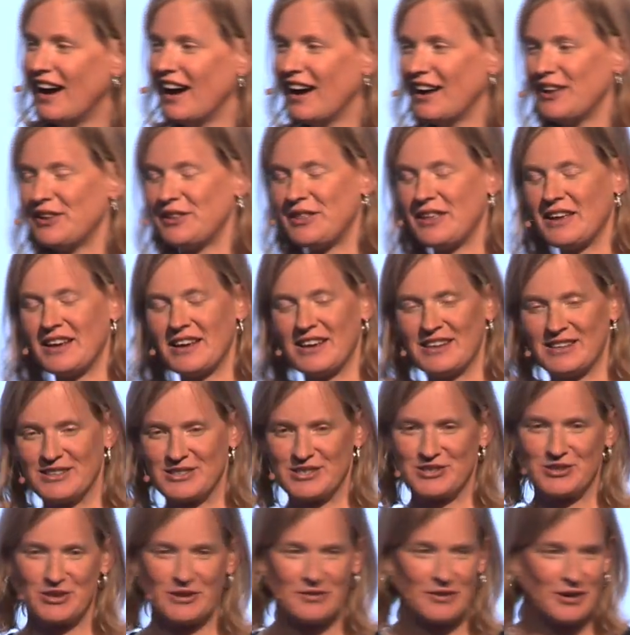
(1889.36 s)
there's
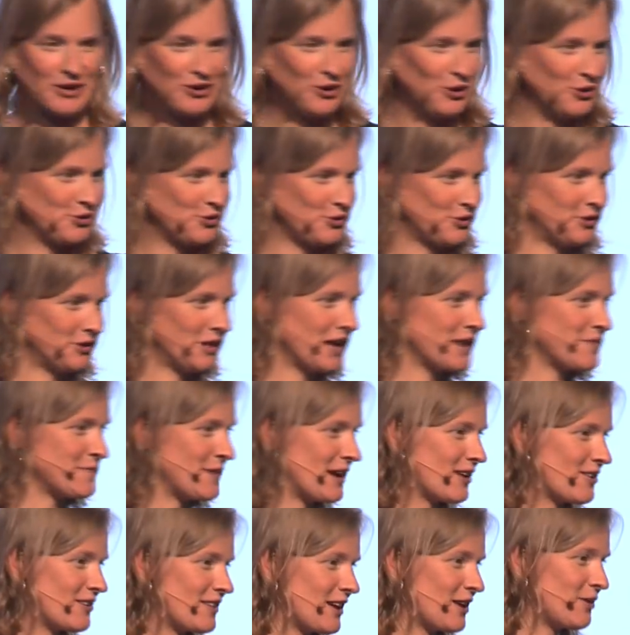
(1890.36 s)
sort of a cultural
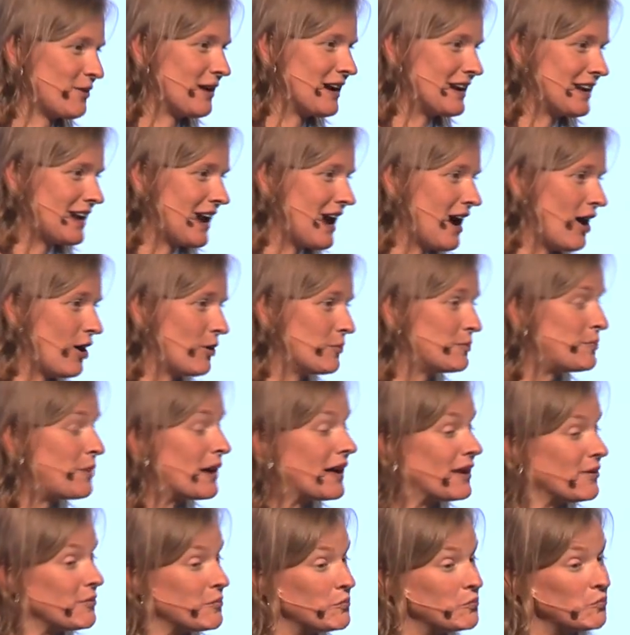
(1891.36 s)
nightmare there right now.
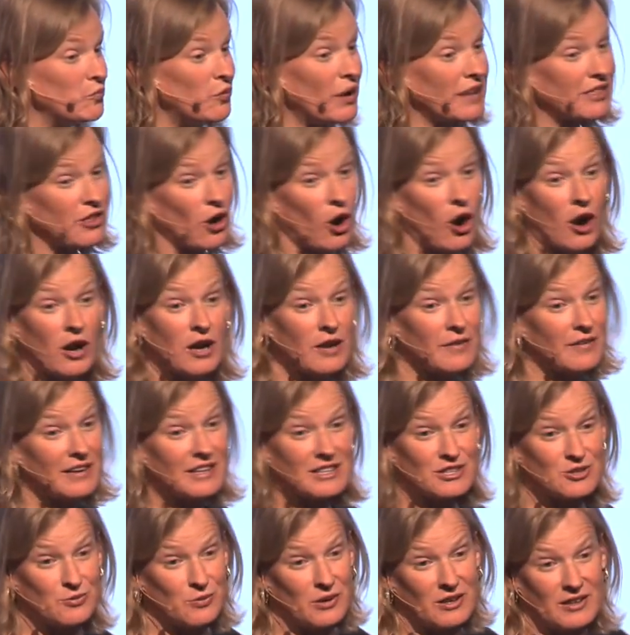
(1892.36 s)
But at the heart of it,
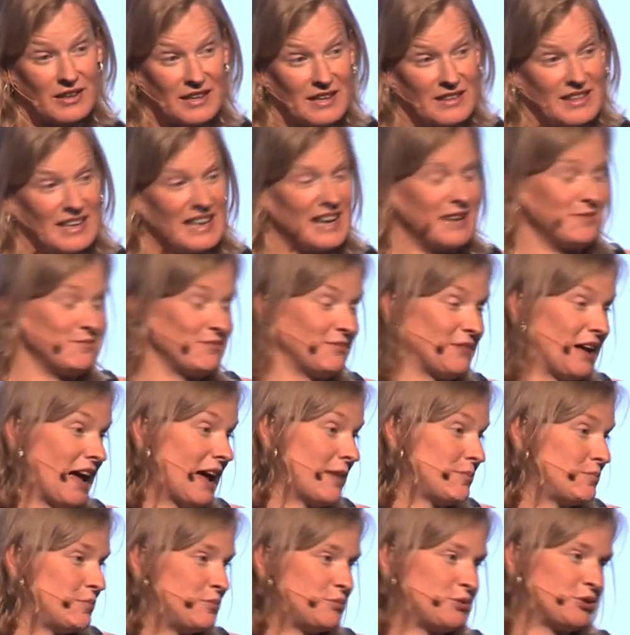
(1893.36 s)
it's really that I'm,
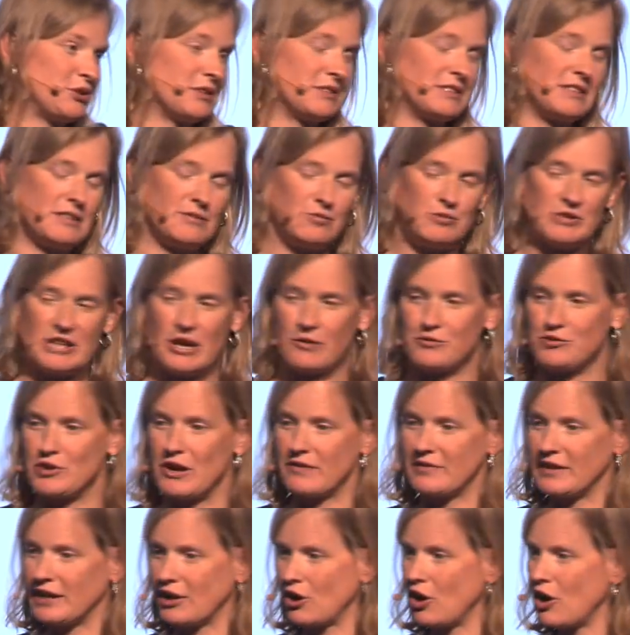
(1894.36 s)
I'm
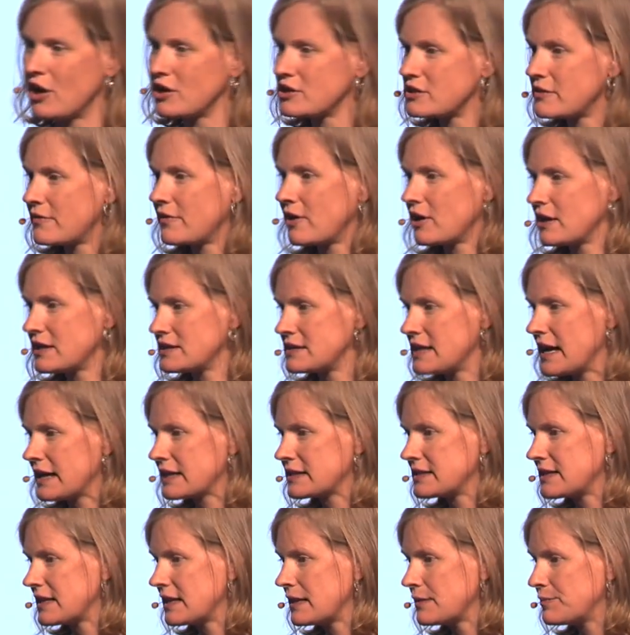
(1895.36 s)
self-driving cars are very
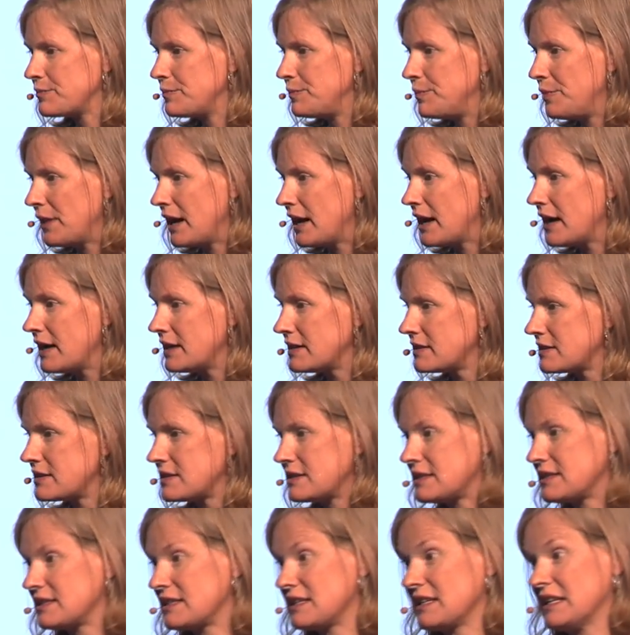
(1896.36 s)
sexy,
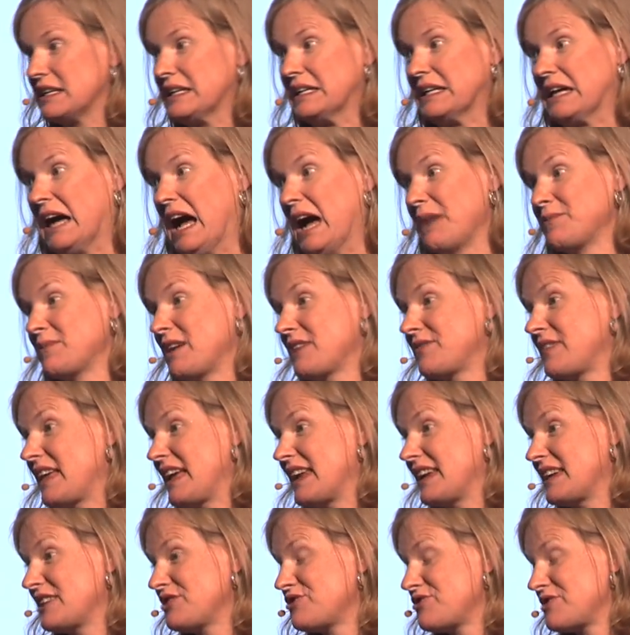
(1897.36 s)
but I'm not that
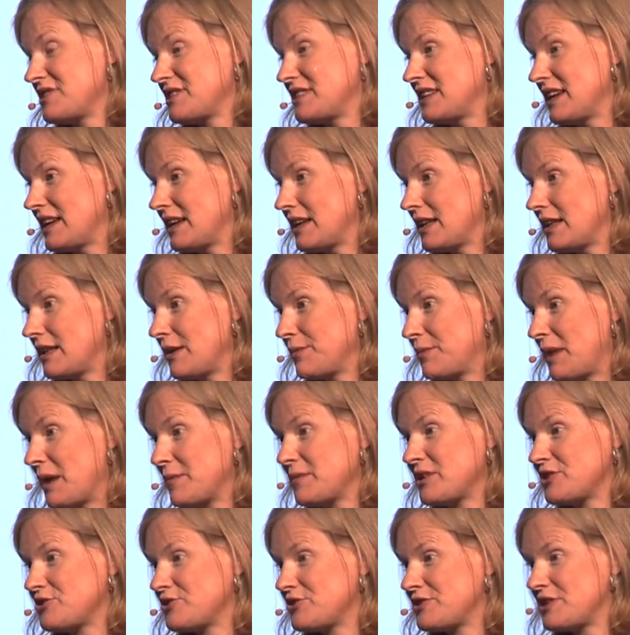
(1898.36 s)
interested in them. I'm
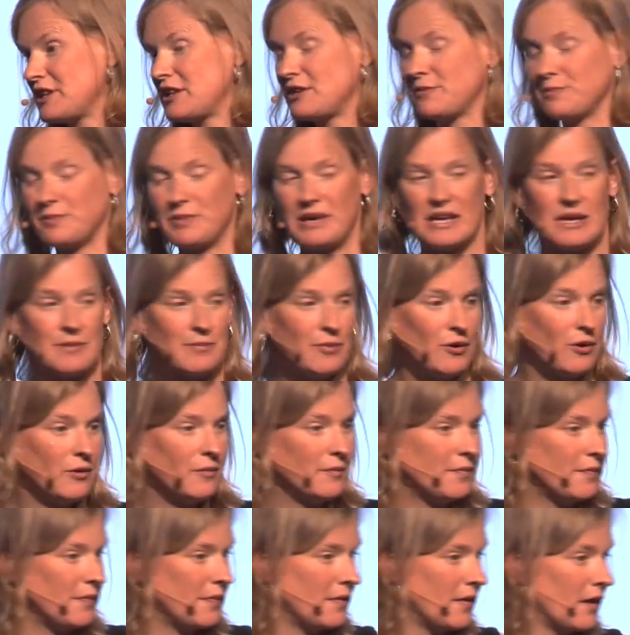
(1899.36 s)
interested in people.
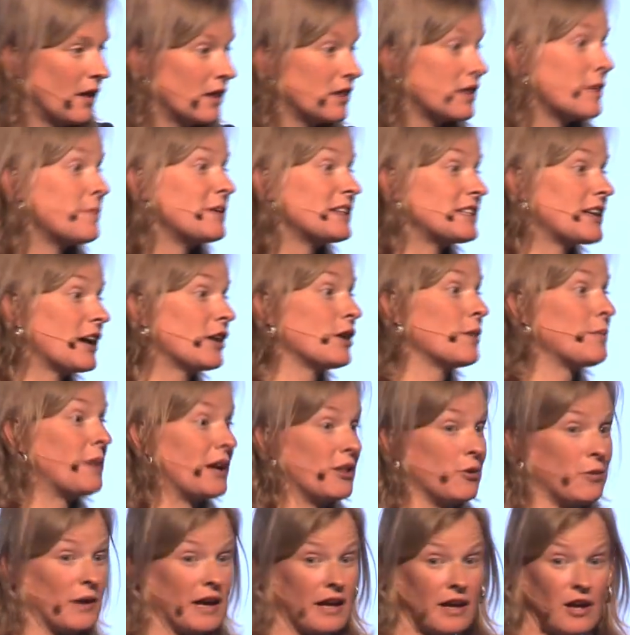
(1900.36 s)
Let me tell you, by
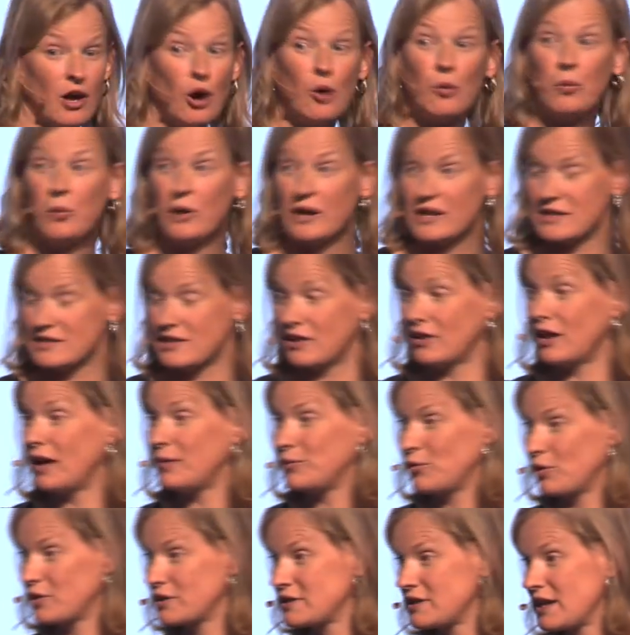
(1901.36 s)
the way, what is a lot
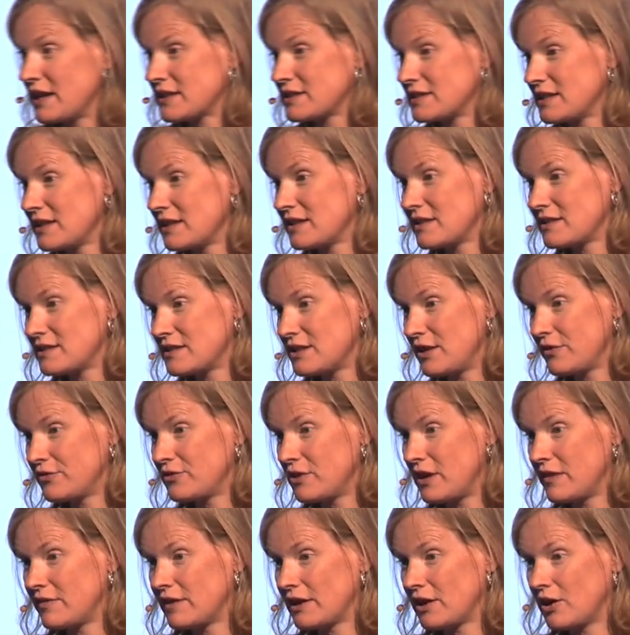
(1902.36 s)
more sexy than self
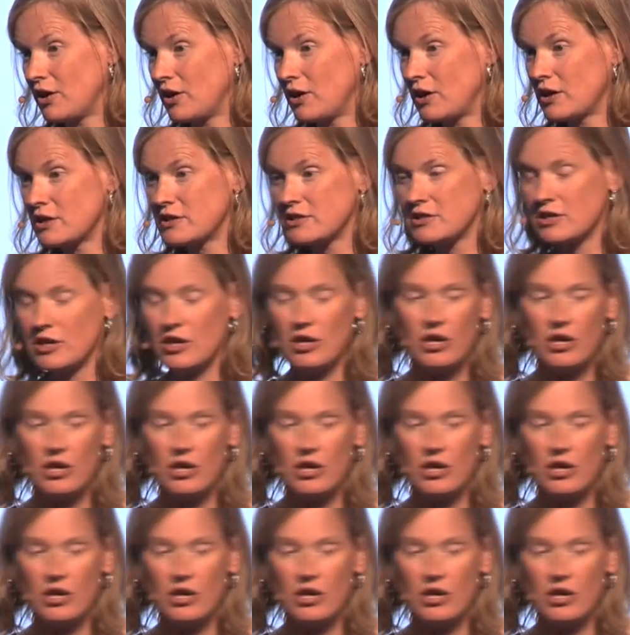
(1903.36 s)
driving cars?